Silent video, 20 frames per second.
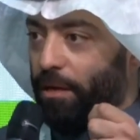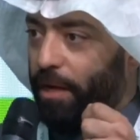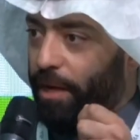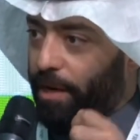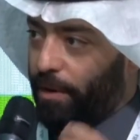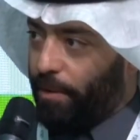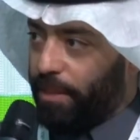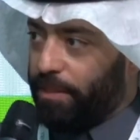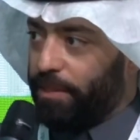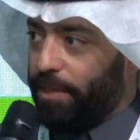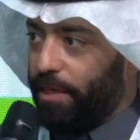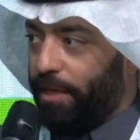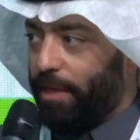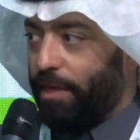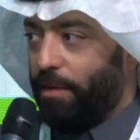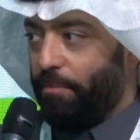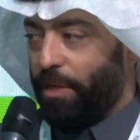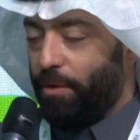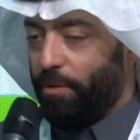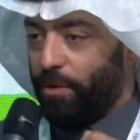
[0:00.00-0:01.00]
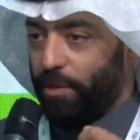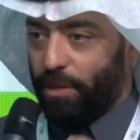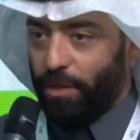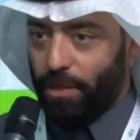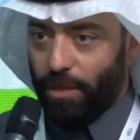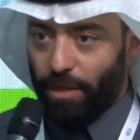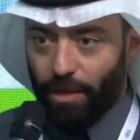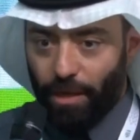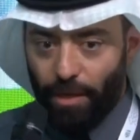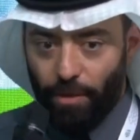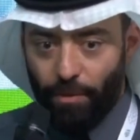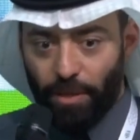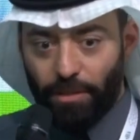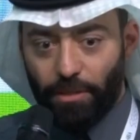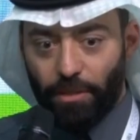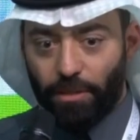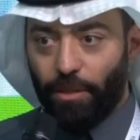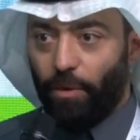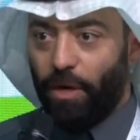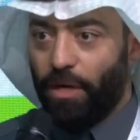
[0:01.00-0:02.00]
They are not only
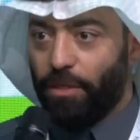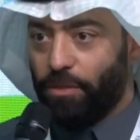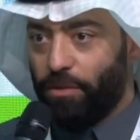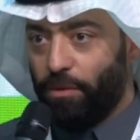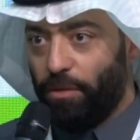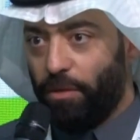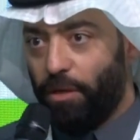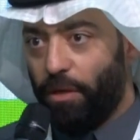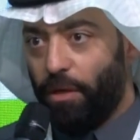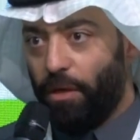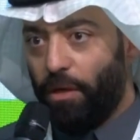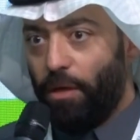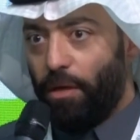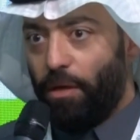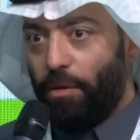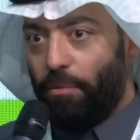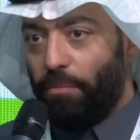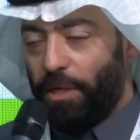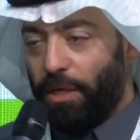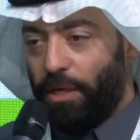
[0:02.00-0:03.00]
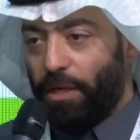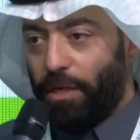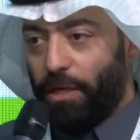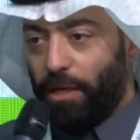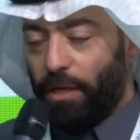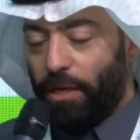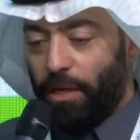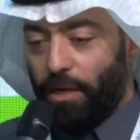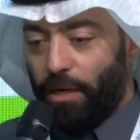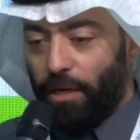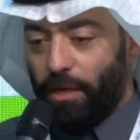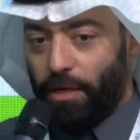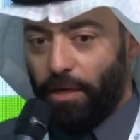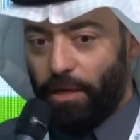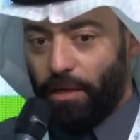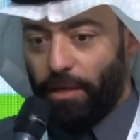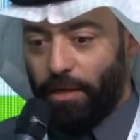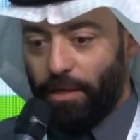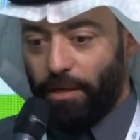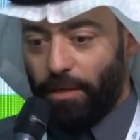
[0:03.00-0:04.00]
passed because they used
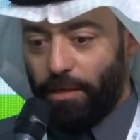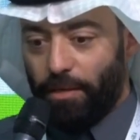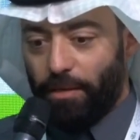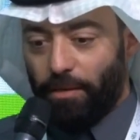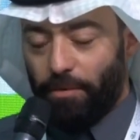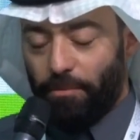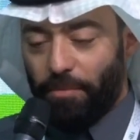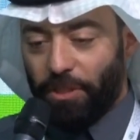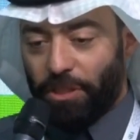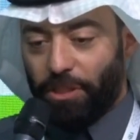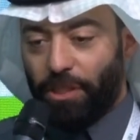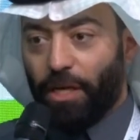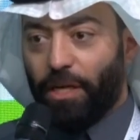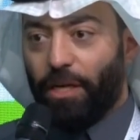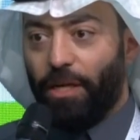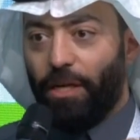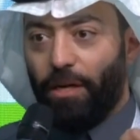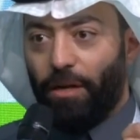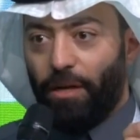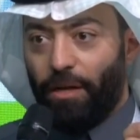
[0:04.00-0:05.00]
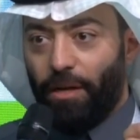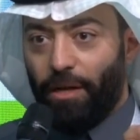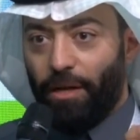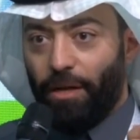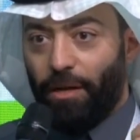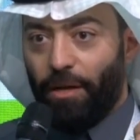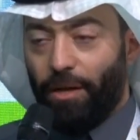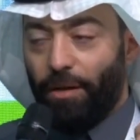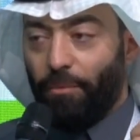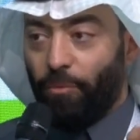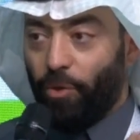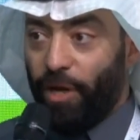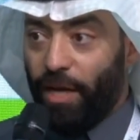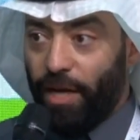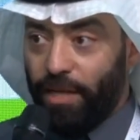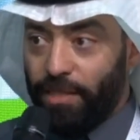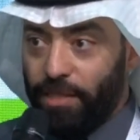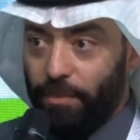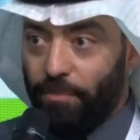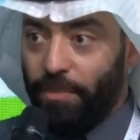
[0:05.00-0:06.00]
the communication
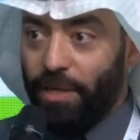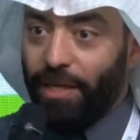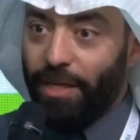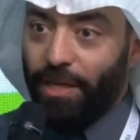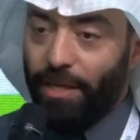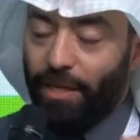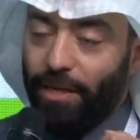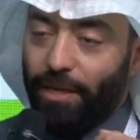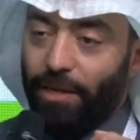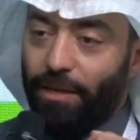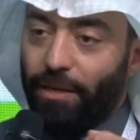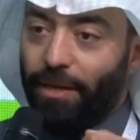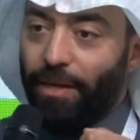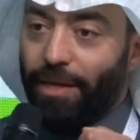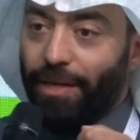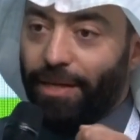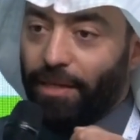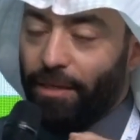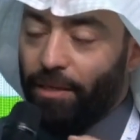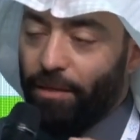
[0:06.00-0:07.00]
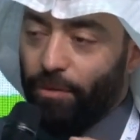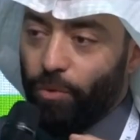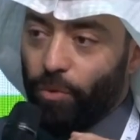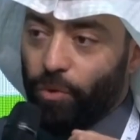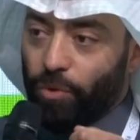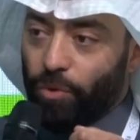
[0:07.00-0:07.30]
at the right way